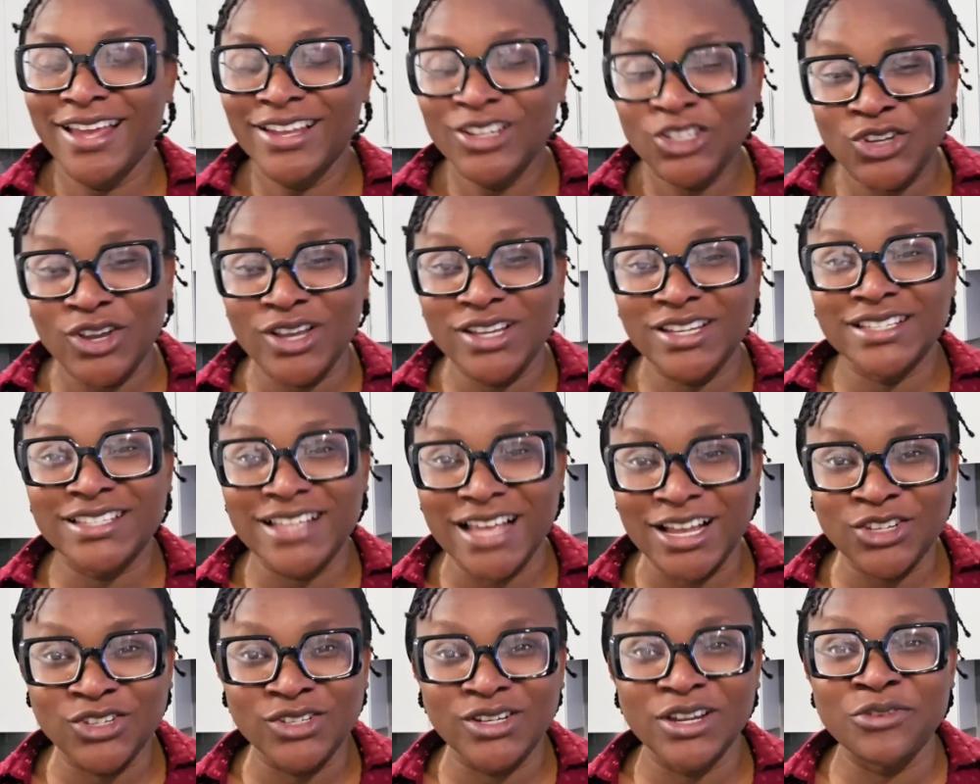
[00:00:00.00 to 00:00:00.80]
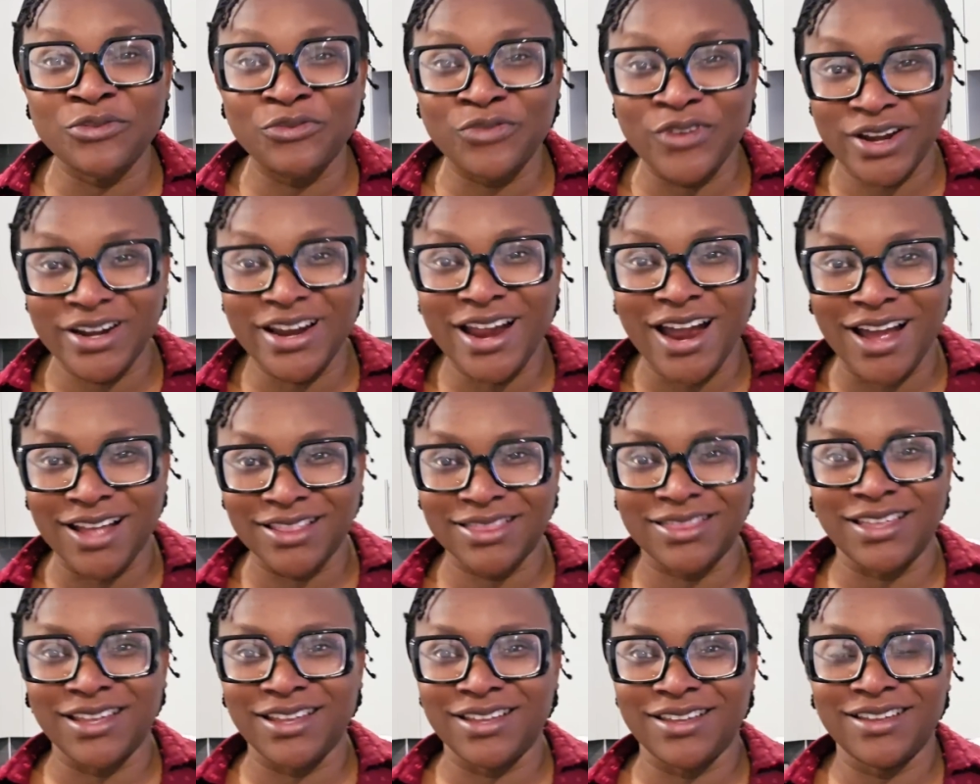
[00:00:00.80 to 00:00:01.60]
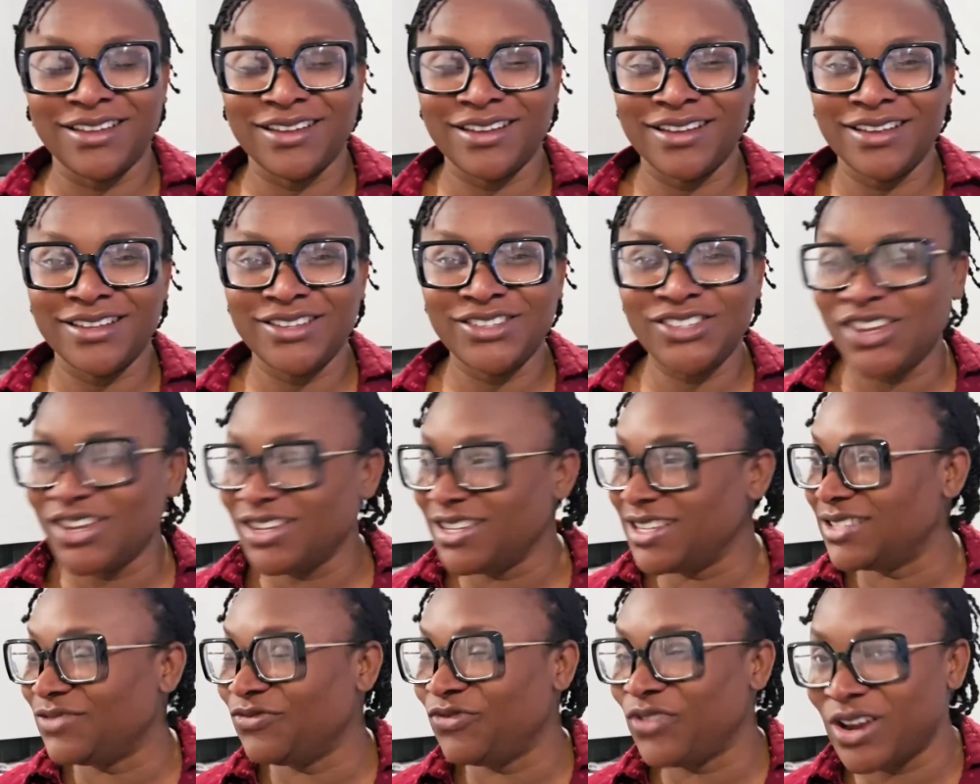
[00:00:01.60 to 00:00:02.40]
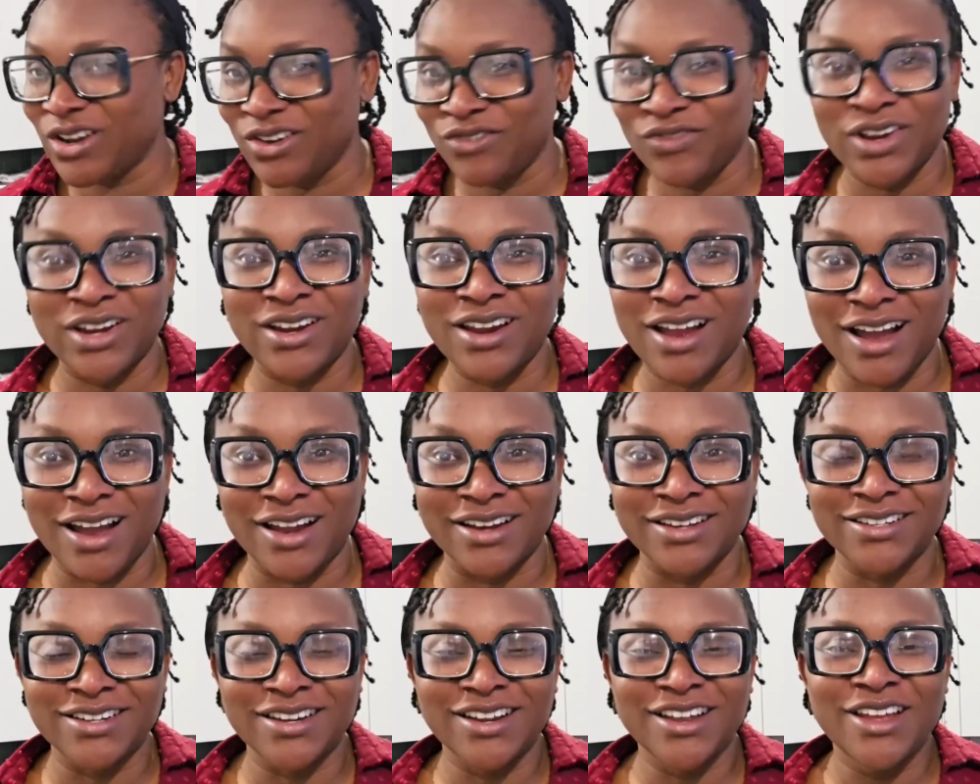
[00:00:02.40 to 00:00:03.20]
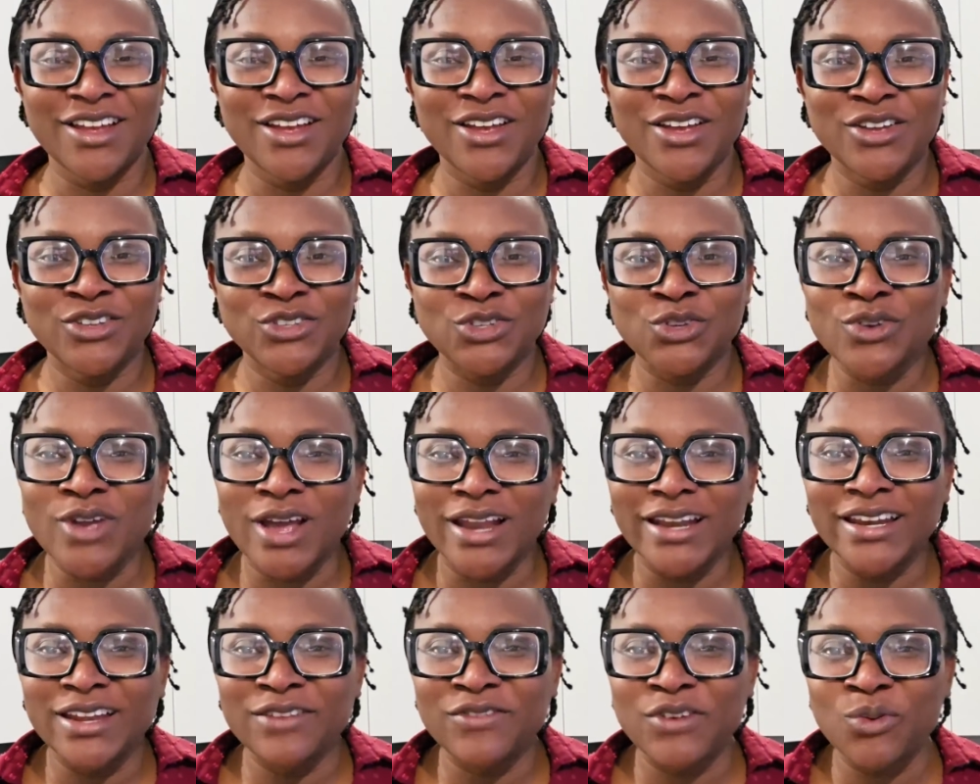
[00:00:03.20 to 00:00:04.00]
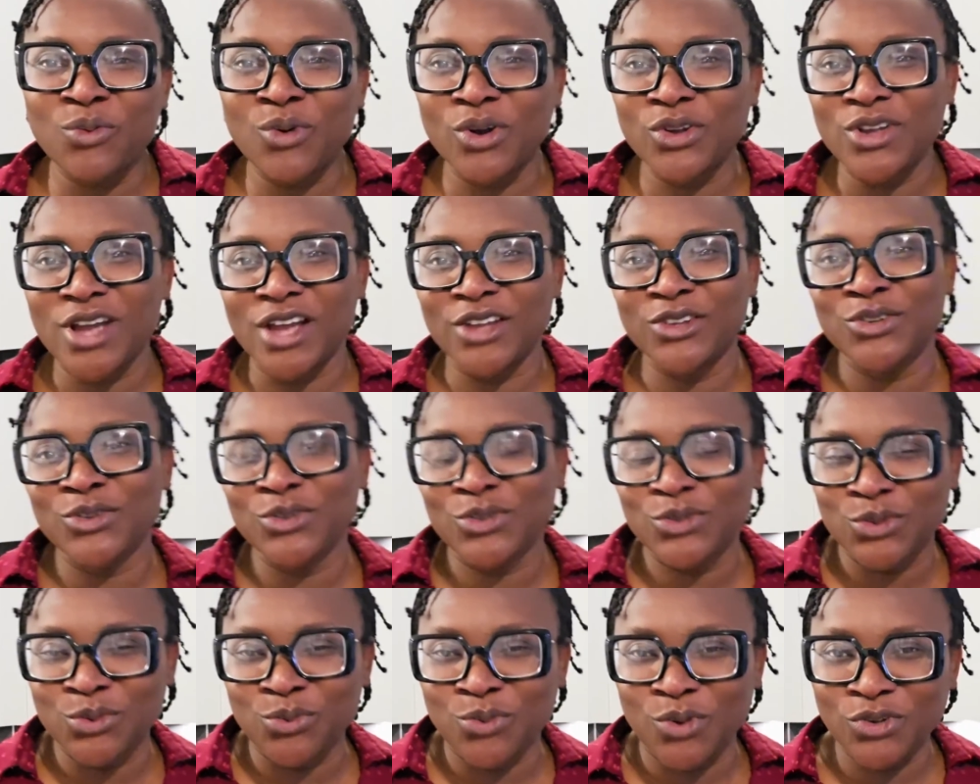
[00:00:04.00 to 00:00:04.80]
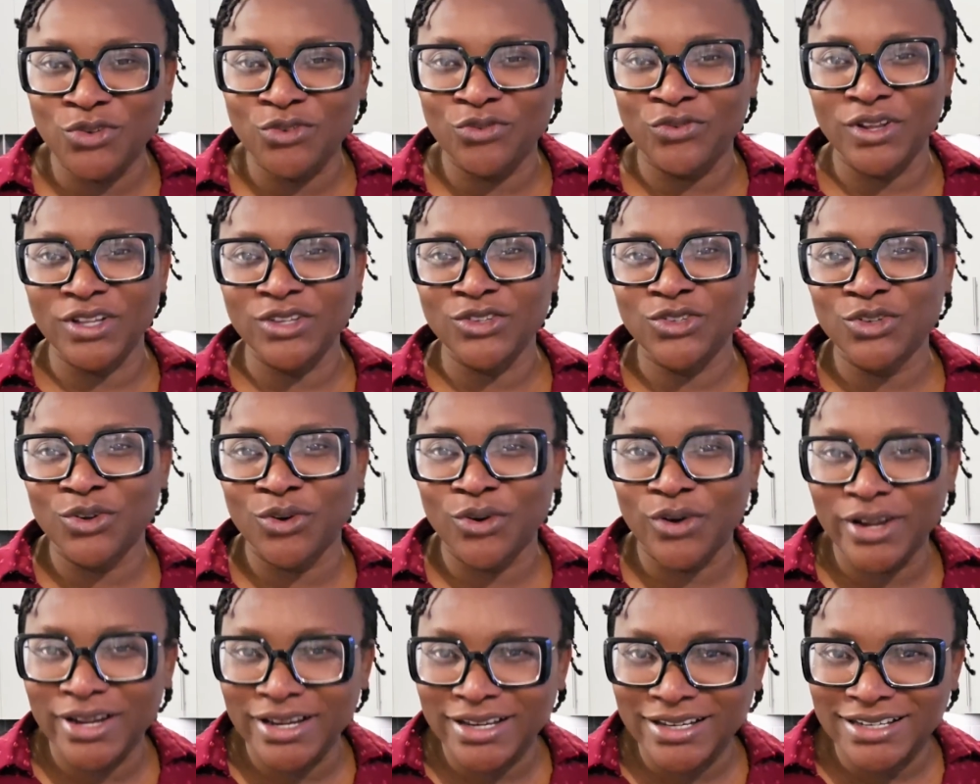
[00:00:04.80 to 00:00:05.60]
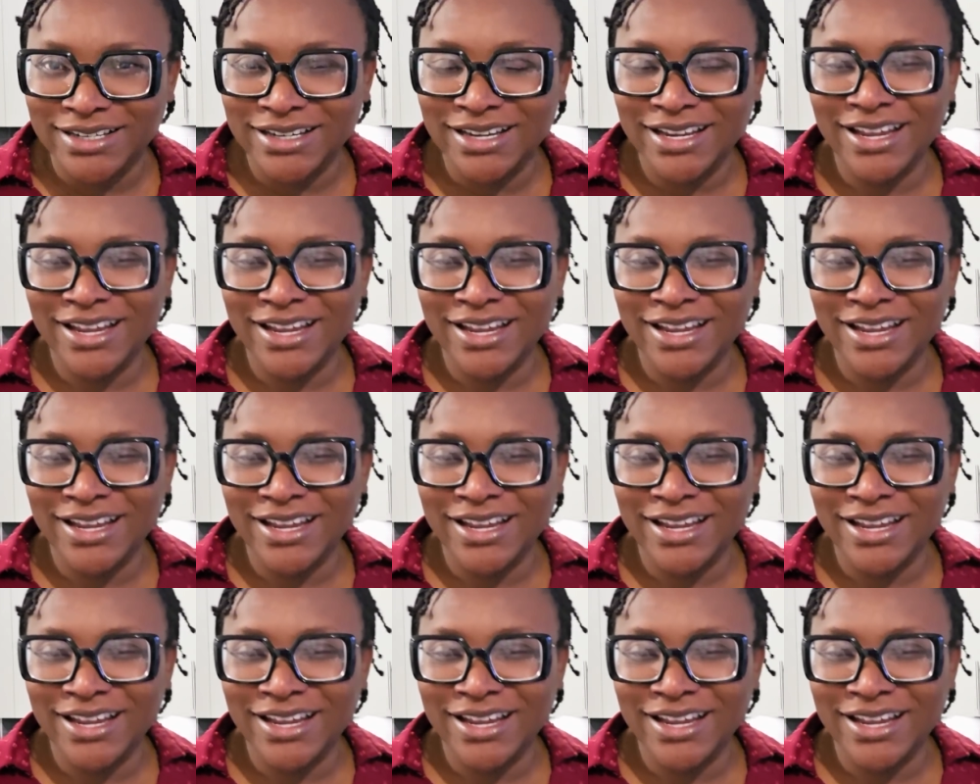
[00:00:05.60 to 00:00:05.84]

is actually a very hard thing. Change is very, very hard. So you are living what you are used to, what you've enjoyed,